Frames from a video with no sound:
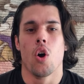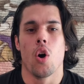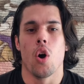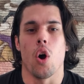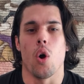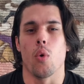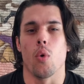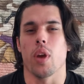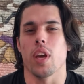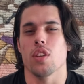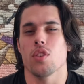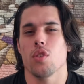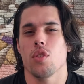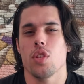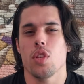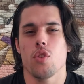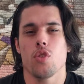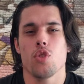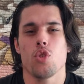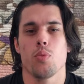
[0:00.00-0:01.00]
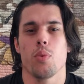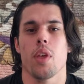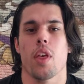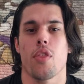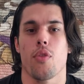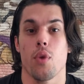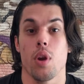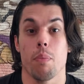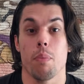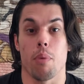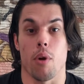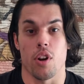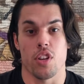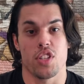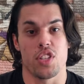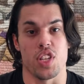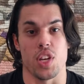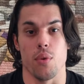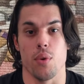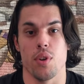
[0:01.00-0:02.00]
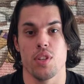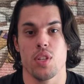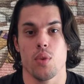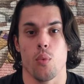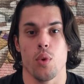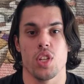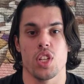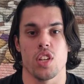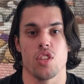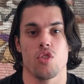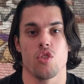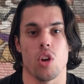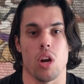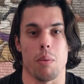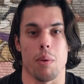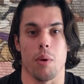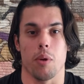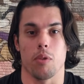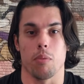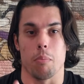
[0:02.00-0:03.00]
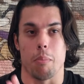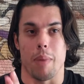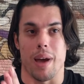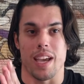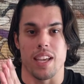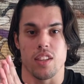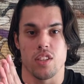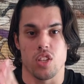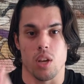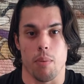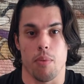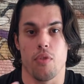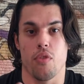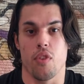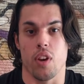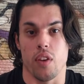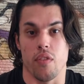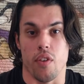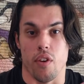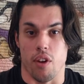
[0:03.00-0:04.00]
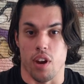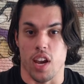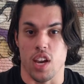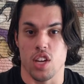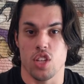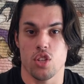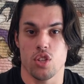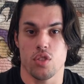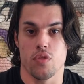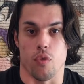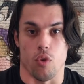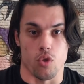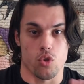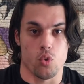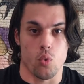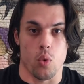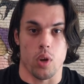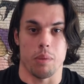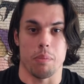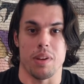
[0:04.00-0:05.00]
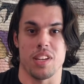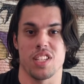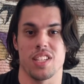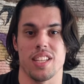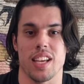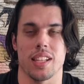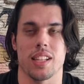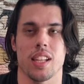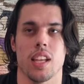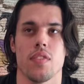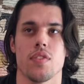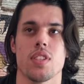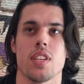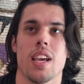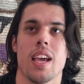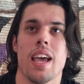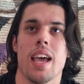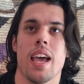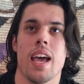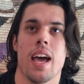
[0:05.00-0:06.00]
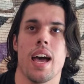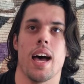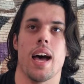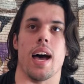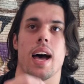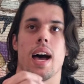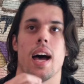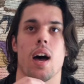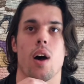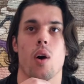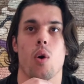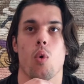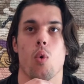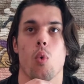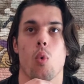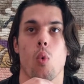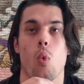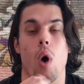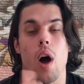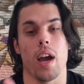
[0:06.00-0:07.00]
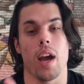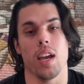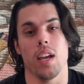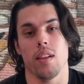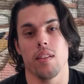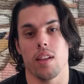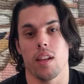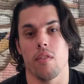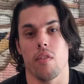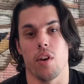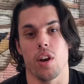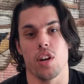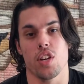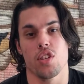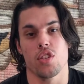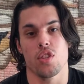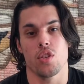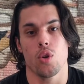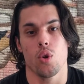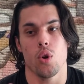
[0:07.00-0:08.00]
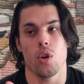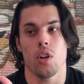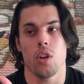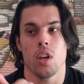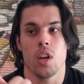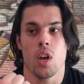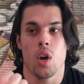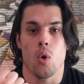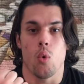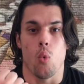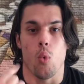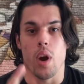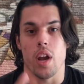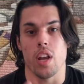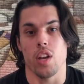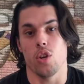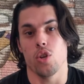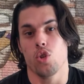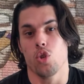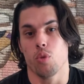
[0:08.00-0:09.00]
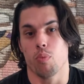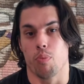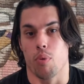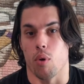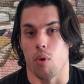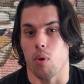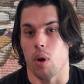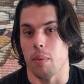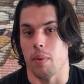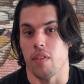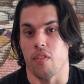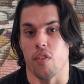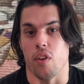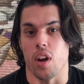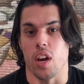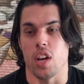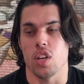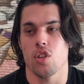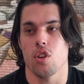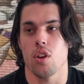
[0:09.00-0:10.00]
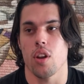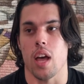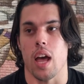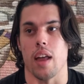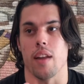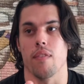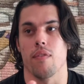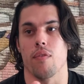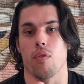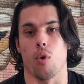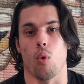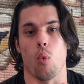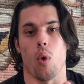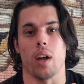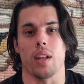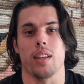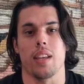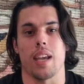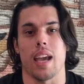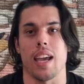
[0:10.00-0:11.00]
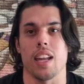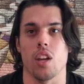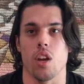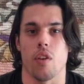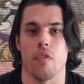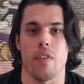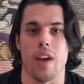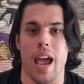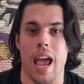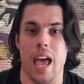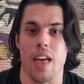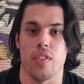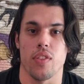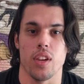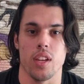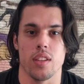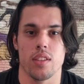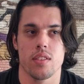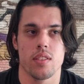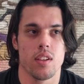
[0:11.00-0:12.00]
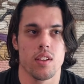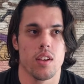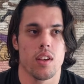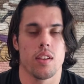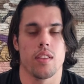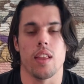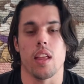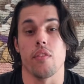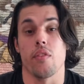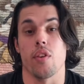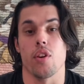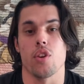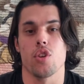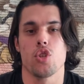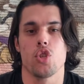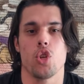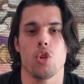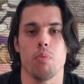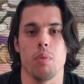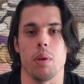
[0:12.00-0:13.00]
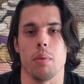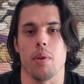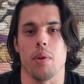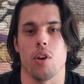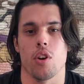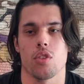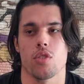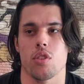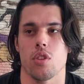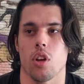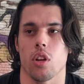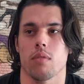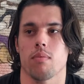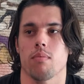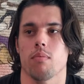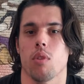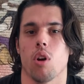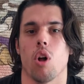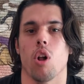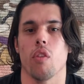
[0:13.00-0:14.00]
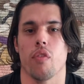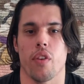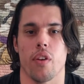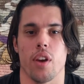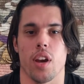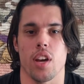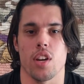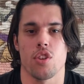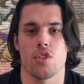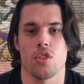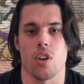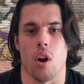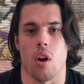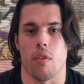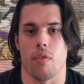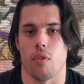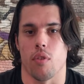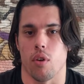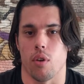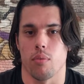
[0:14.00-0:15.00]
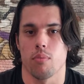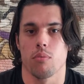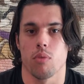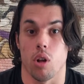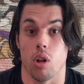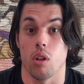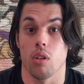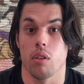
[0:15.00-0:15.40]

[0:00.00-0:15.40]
Okay, so this is going to be a three-part series in which I talk about my top 3 variations for squat, bench, deadlift, why that variation is good, when you should program that variation, and for what kind of athletes that variation should be, because not all variations are for all